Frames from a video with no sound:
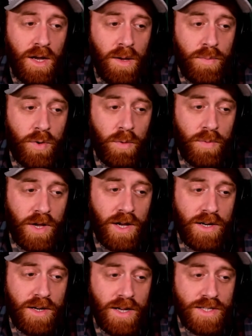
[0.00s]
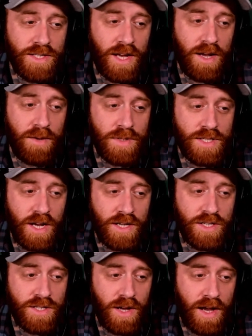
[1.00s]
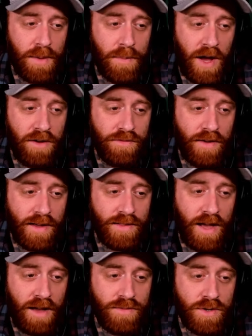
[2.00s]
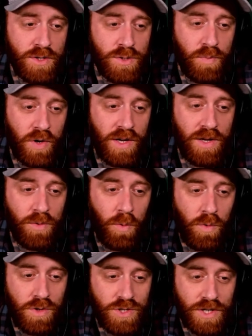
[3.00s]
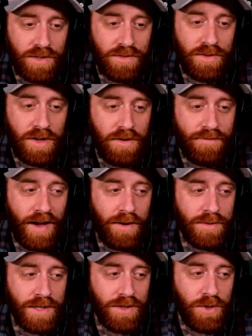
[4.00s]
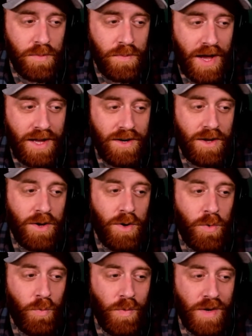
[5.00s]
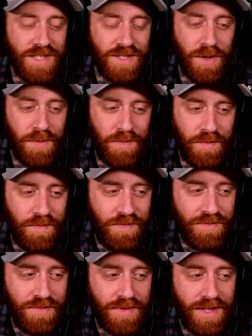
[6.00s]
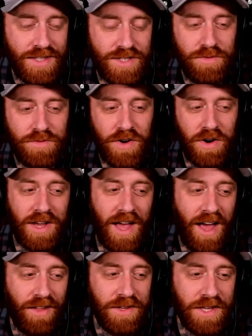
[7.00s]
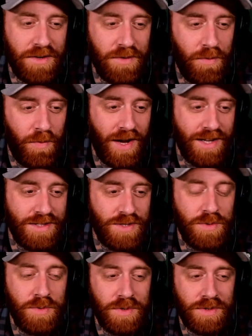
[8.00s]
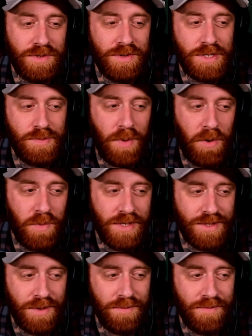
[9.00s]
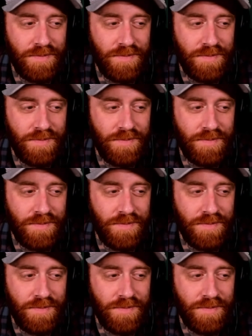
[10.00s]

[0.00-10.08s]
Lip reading: Pureblood said mistakes about faith have their spring and origin found in humane wisdom. It's a very elegant way to spell wisdom.